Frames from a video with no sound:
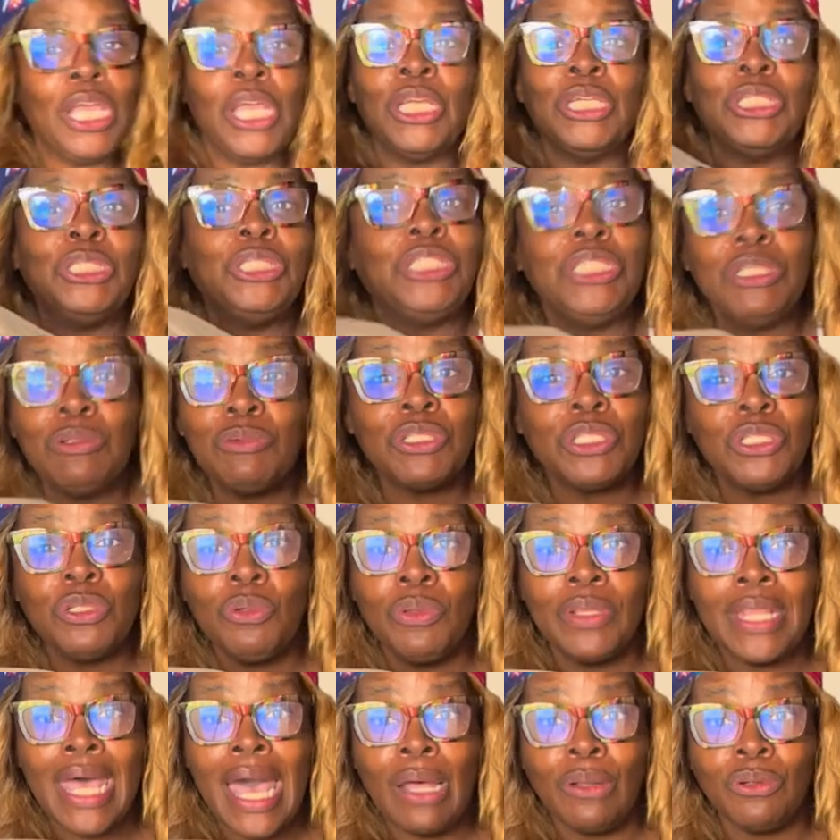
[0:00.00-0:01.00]
She was
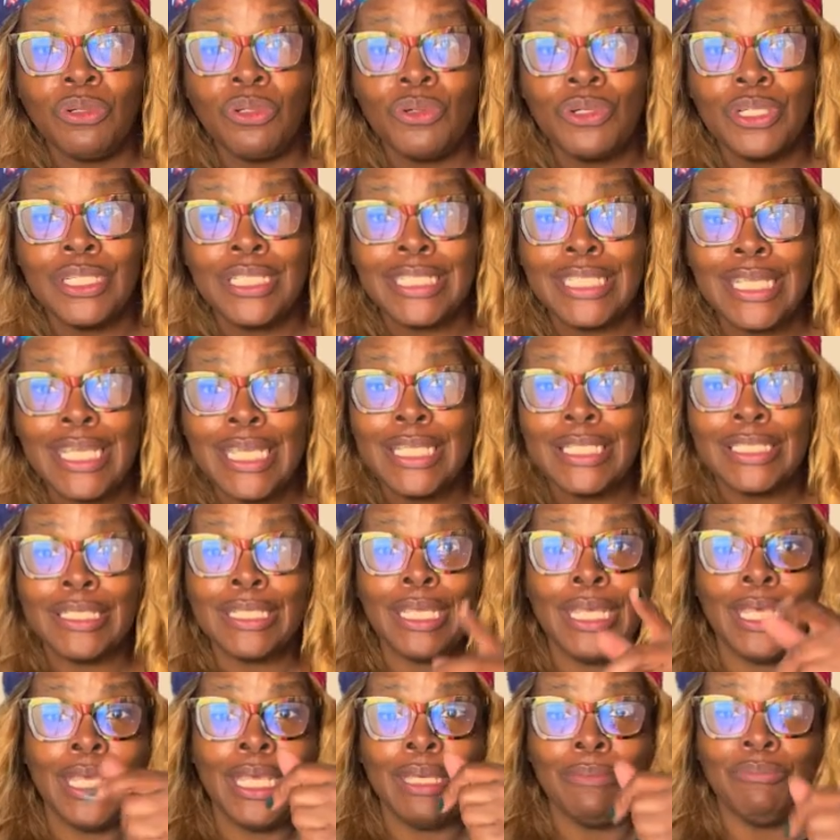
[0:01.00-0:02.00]
doing the outdoors things
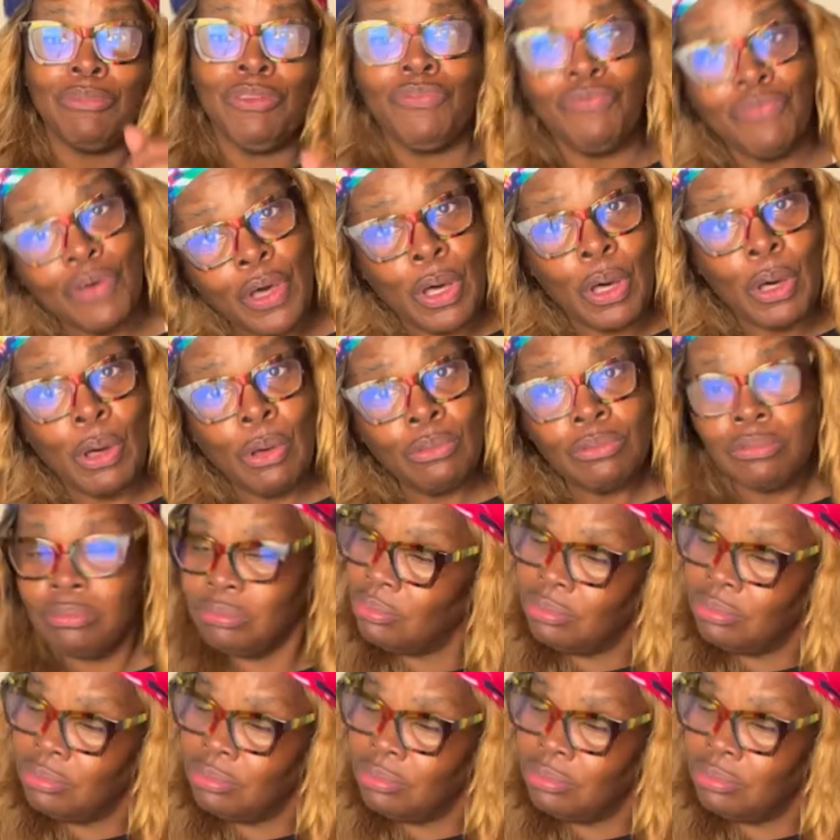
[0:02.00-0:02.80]
before.